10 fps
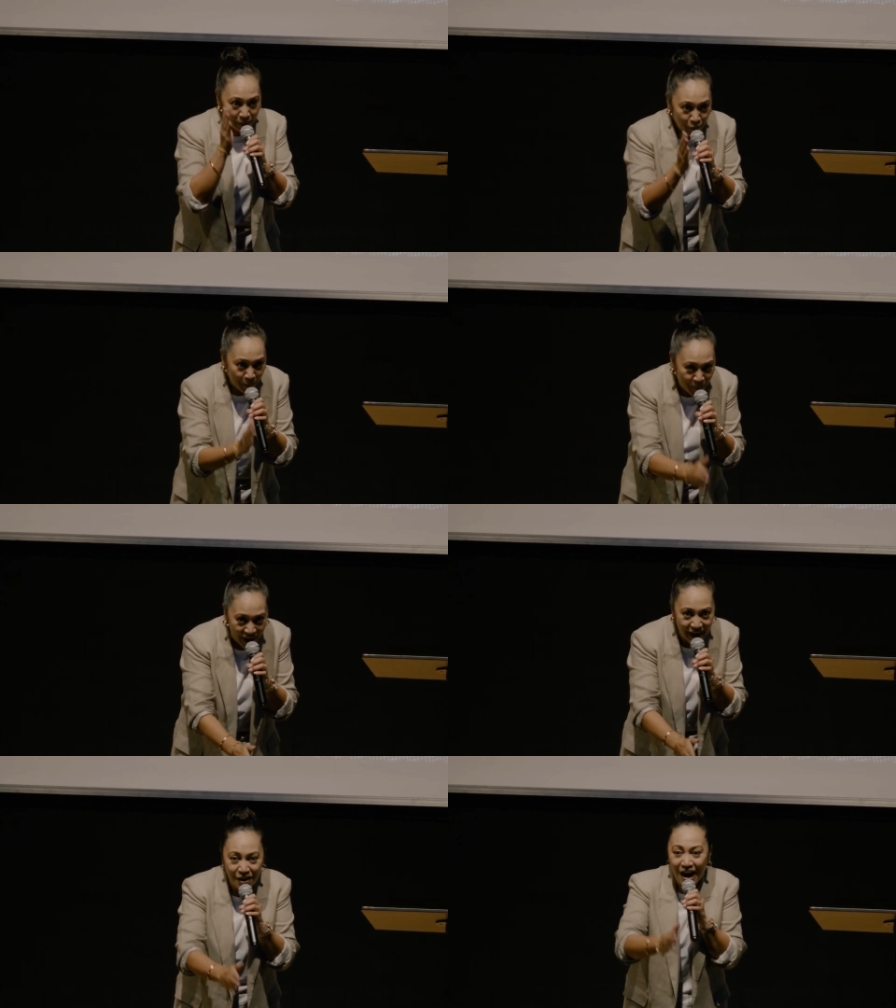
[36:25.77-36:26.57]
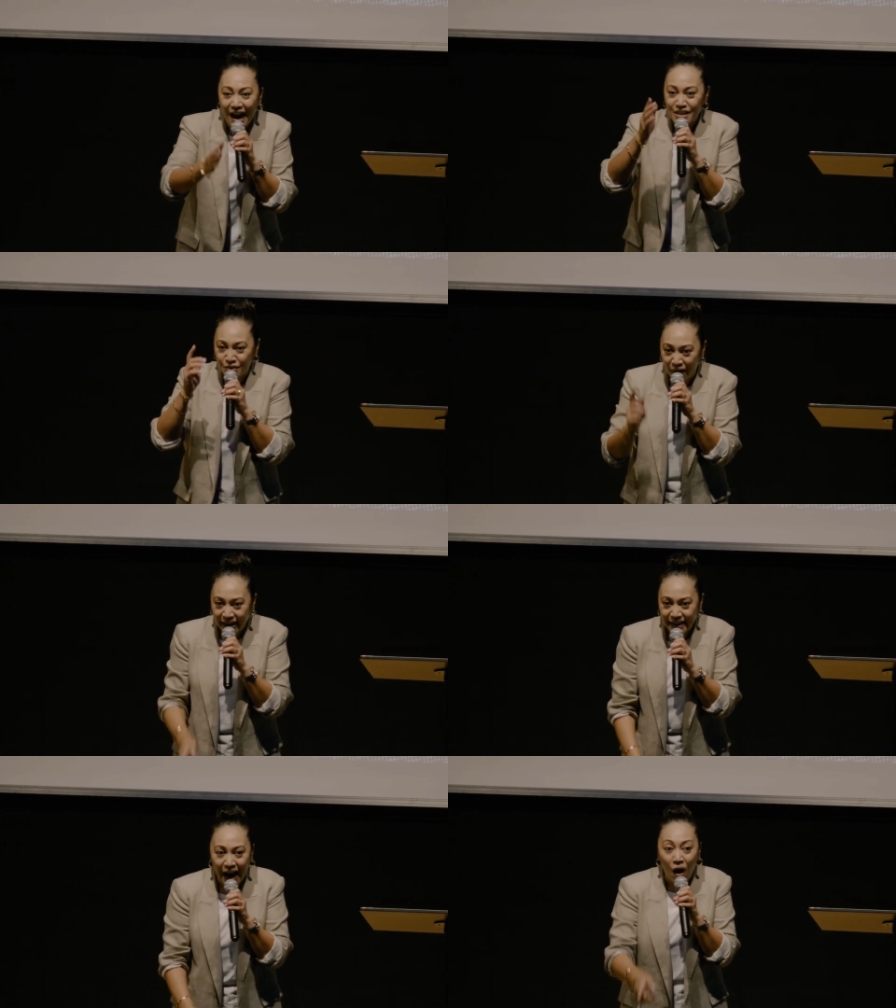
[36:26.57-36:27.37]
Prepare your hearts
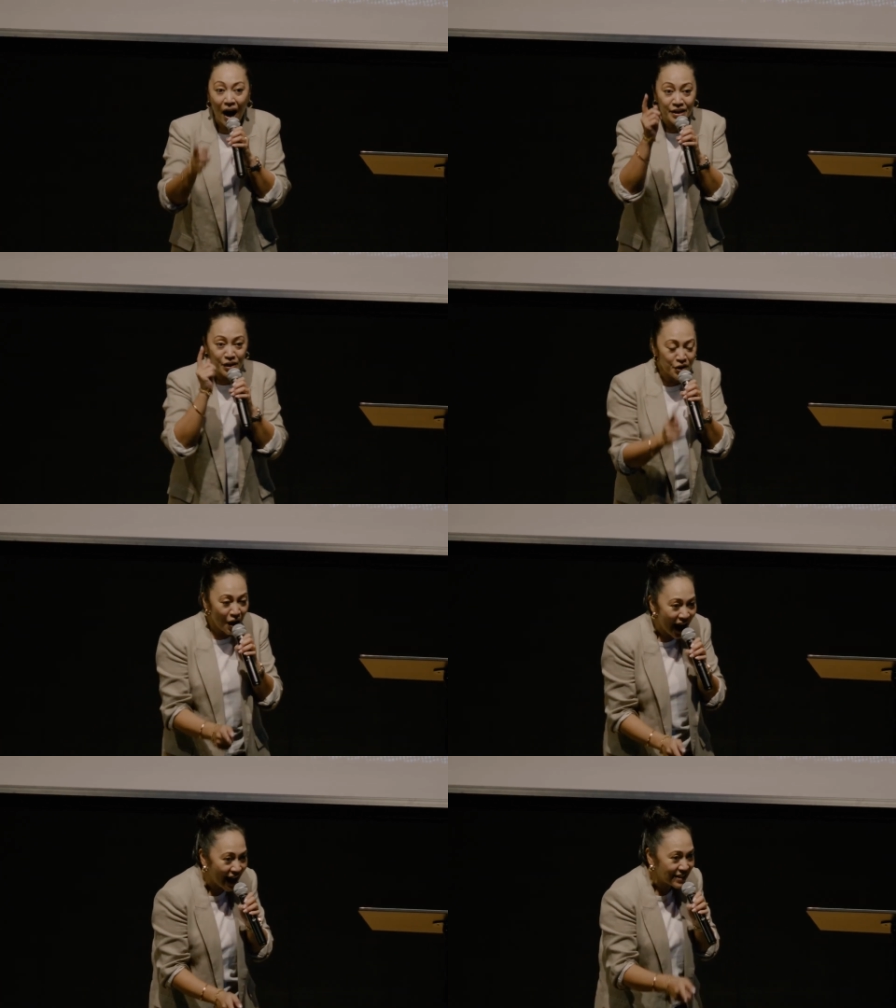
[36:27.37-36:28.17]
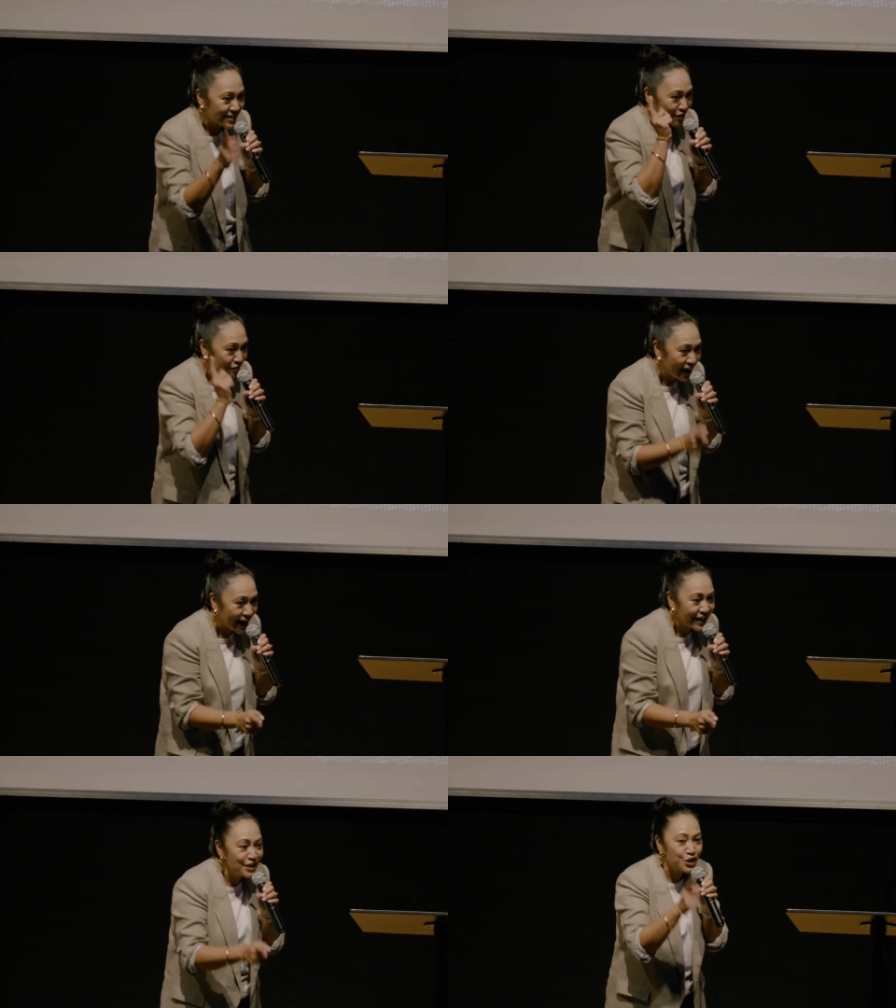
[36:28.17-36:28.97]
right now. I know your hearts are
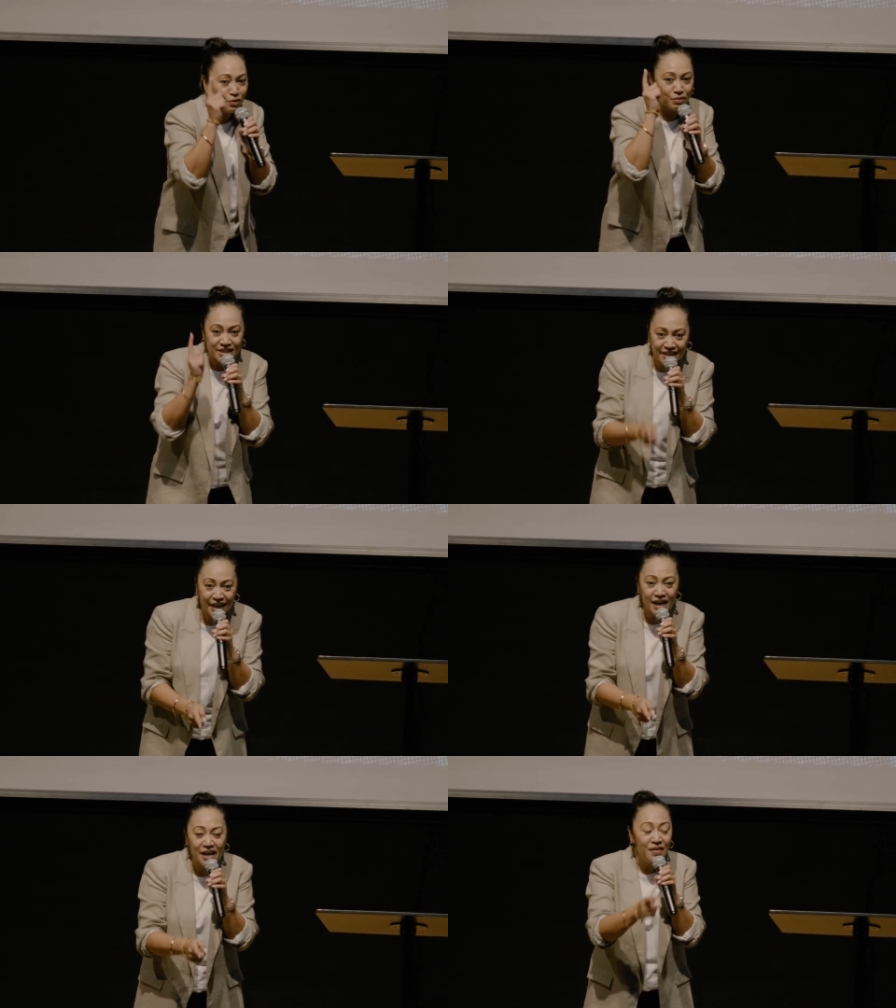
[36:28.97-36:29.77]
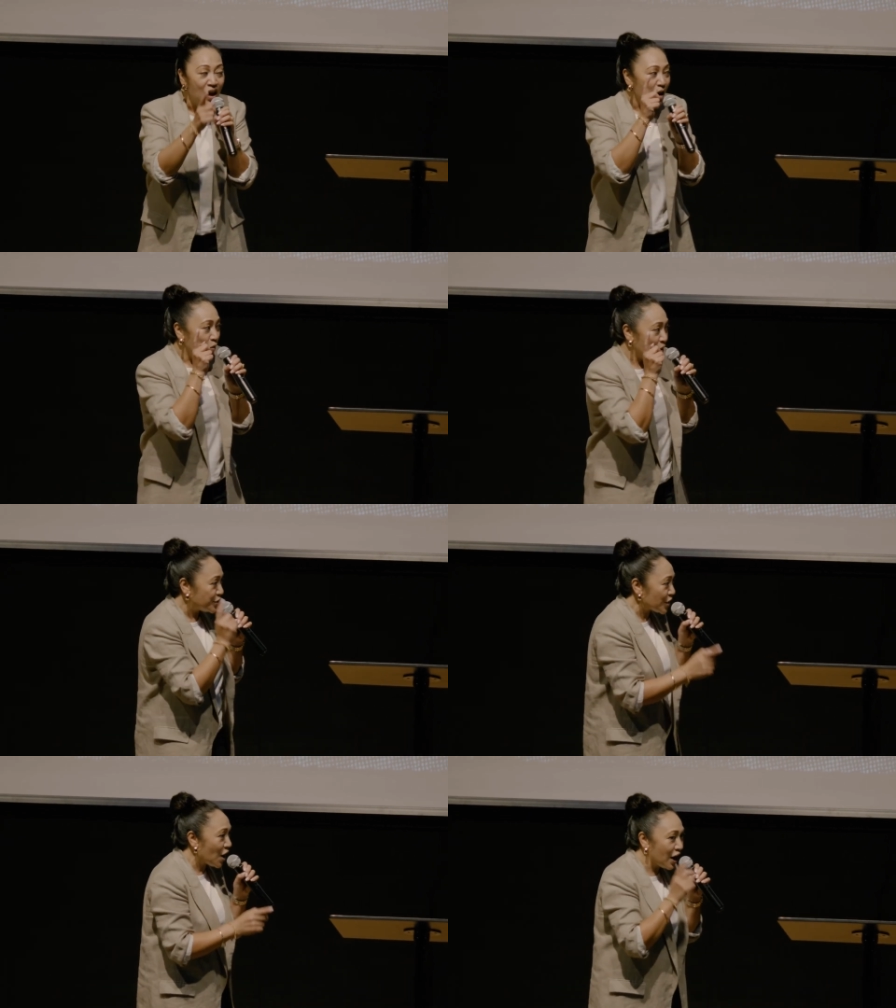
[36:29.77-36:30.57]
ready to receive what
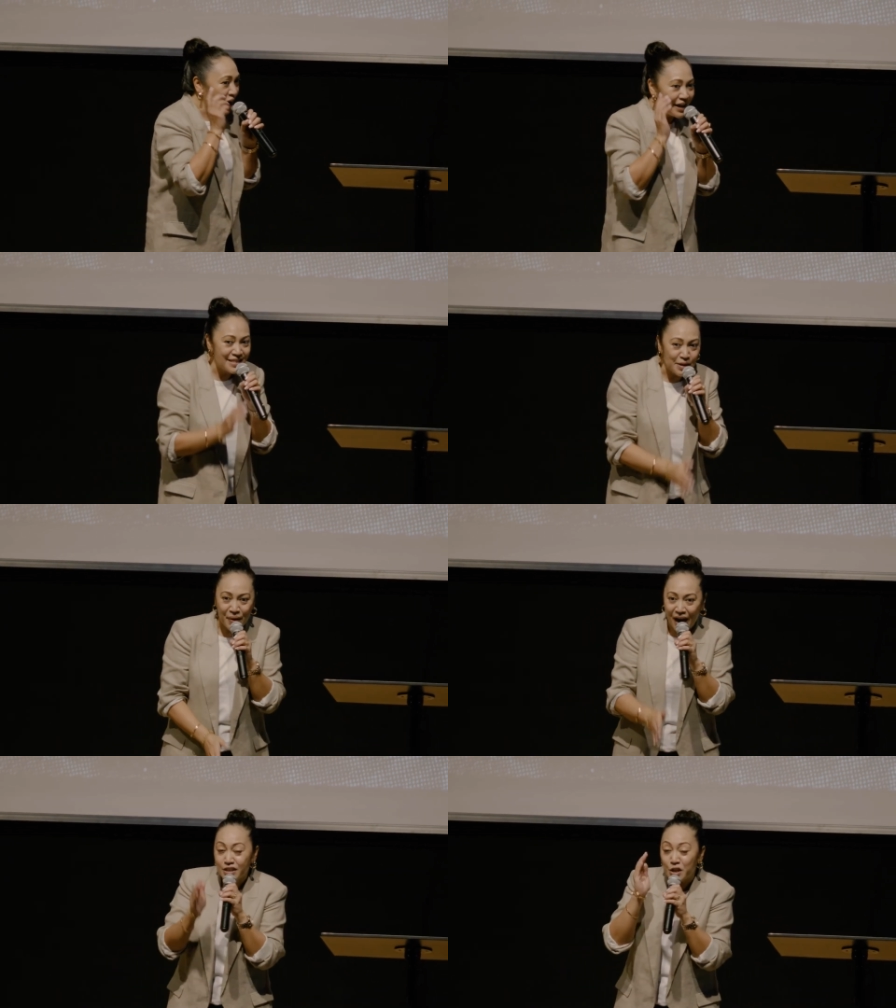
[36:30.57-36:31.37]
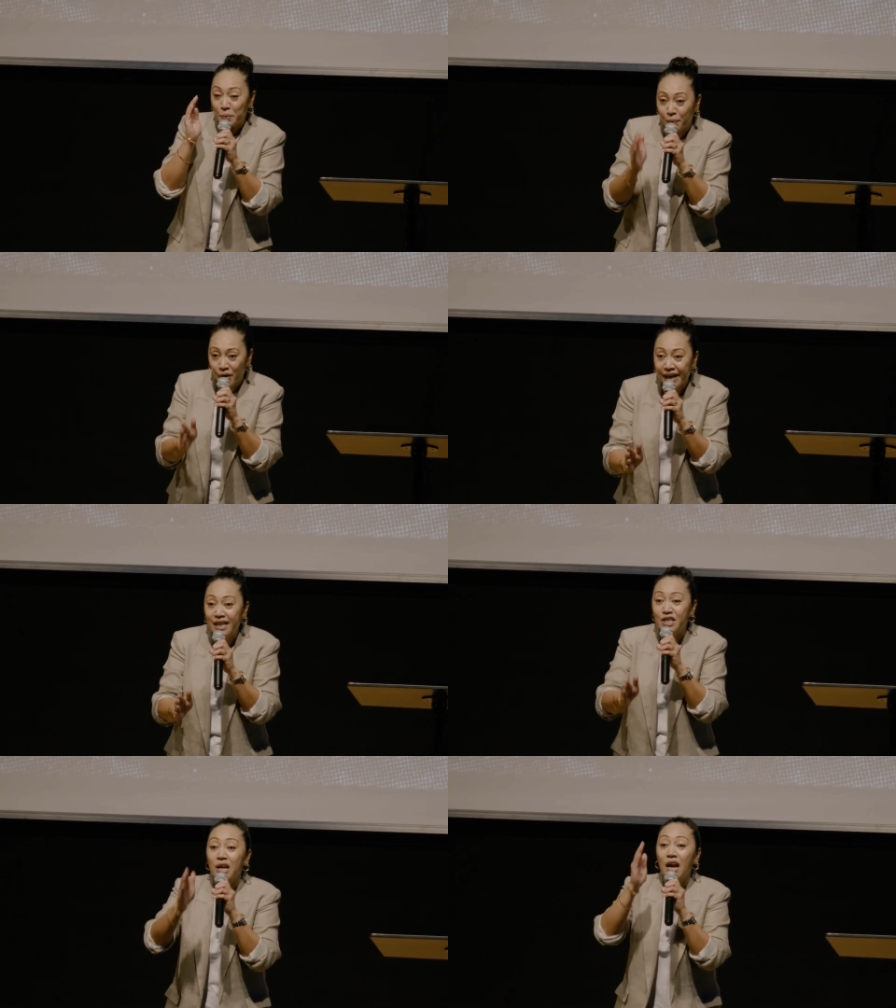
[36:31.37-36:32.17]
John is about to
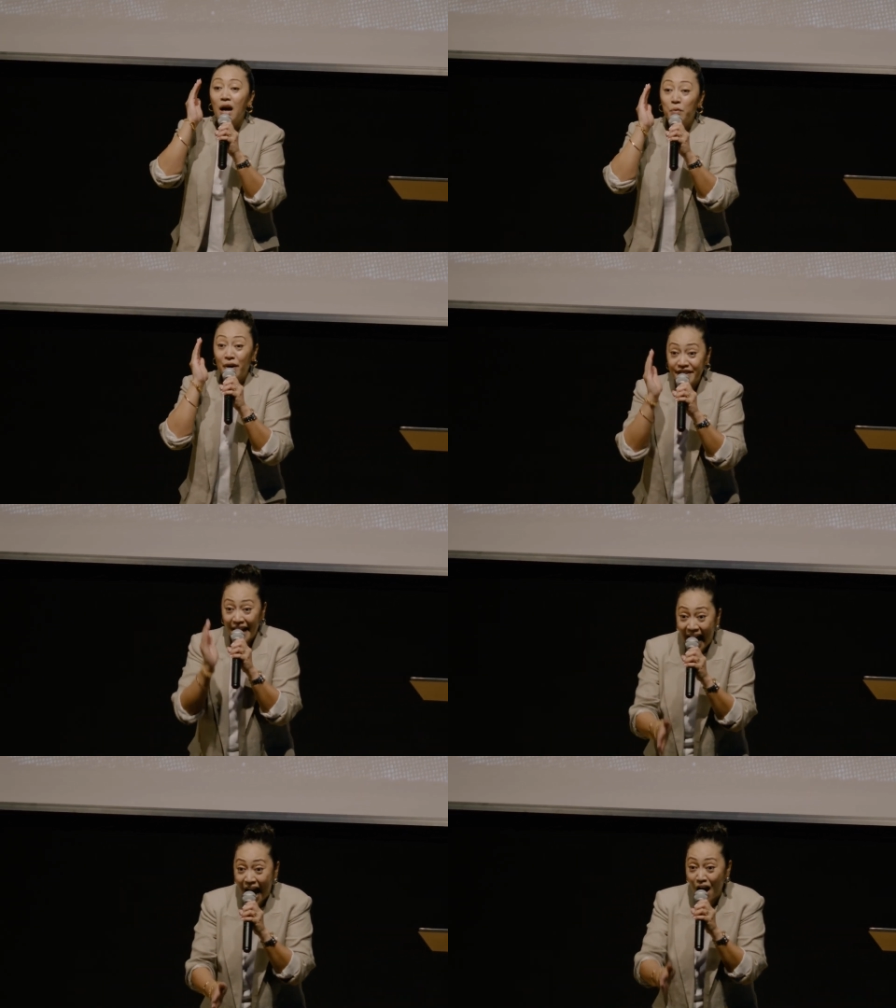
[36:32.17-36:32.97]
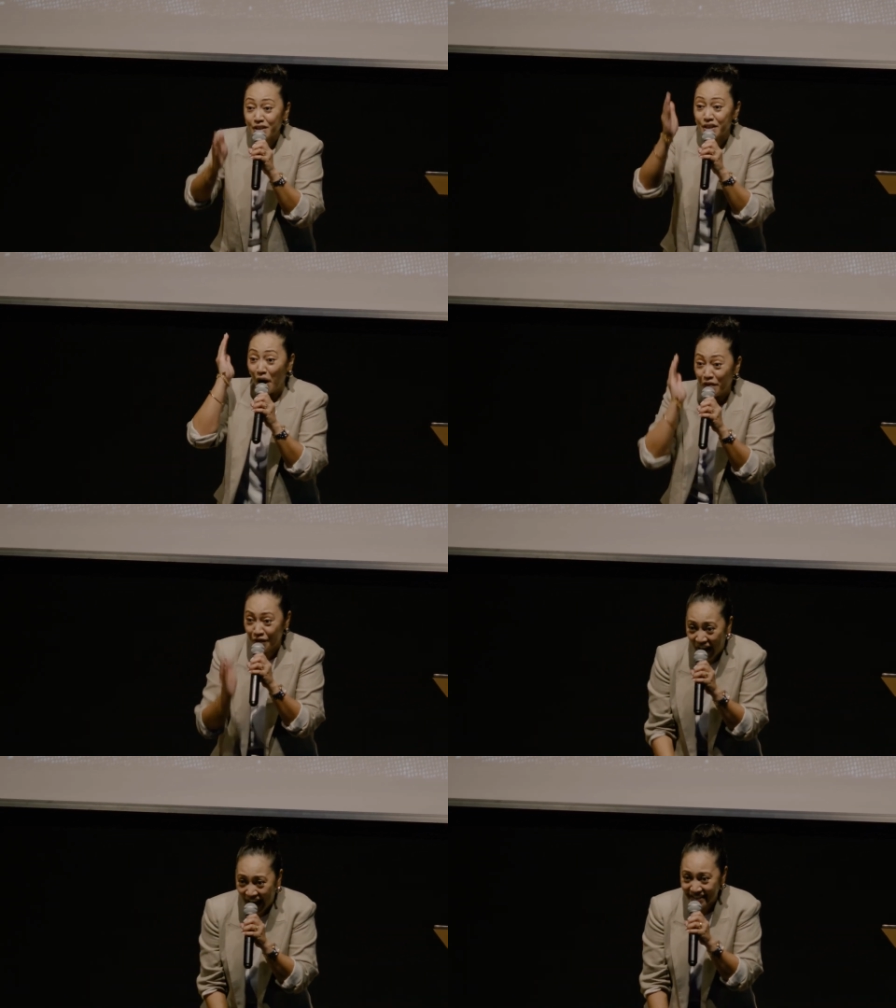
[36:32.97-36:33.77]
preach without
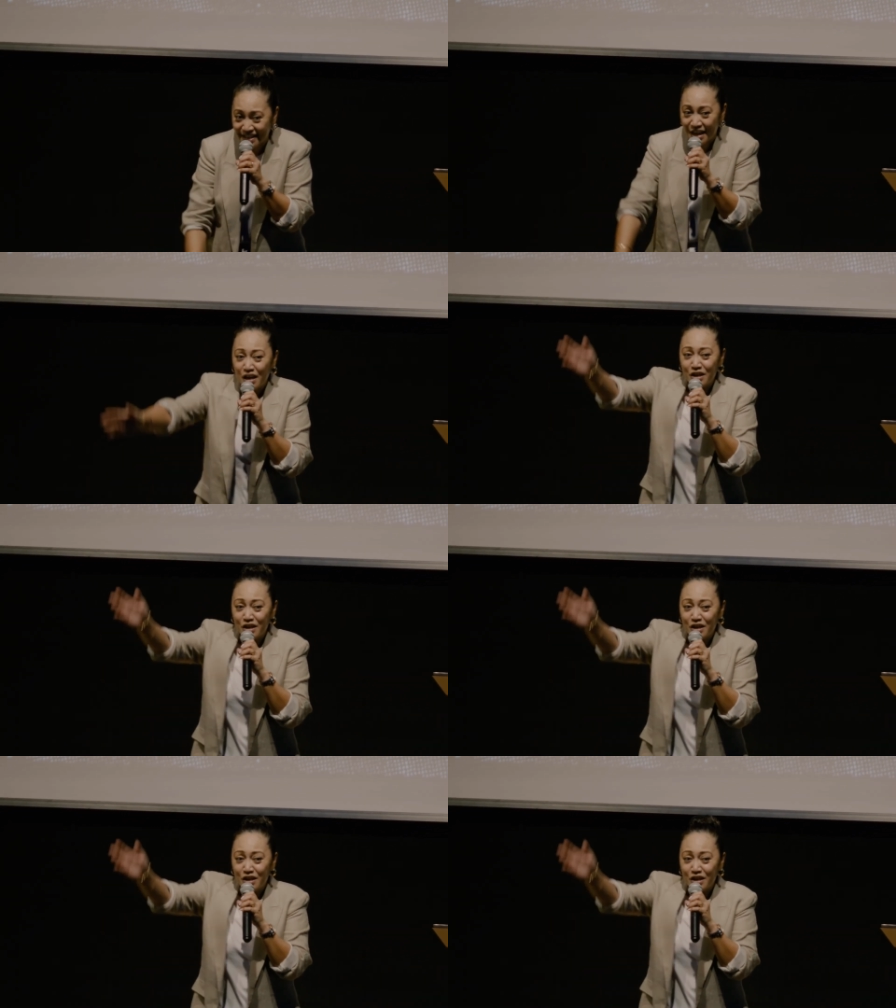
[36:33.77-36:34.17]
offense.